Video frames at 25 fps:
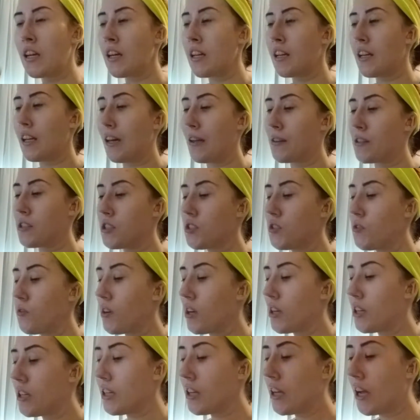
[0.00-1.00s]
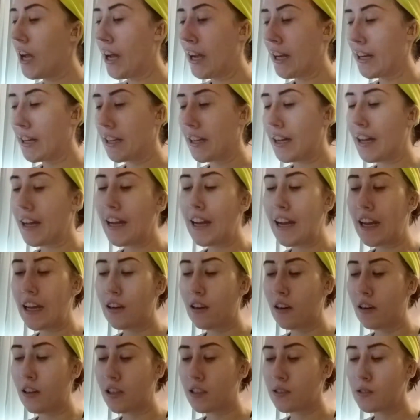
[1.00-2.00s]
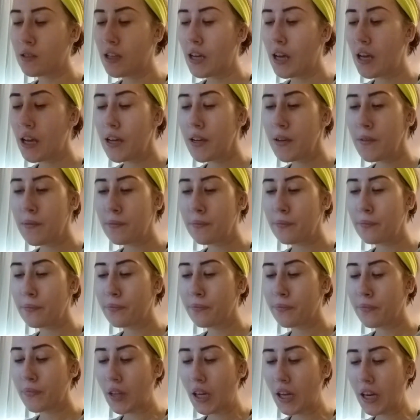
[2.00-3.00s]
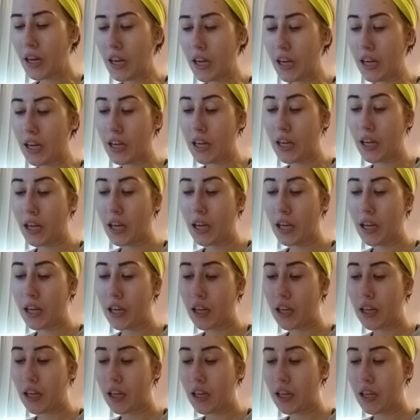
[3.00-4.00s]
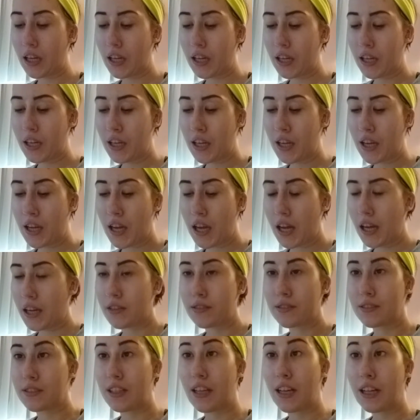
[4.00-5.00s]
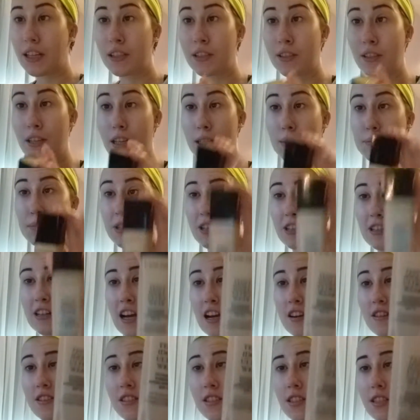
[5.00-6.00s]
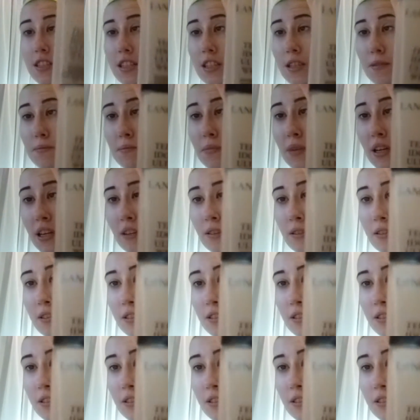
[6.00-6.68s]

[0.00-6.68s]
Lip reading: Now this one I got at Ulta, and I do not know how to pronounce it, but it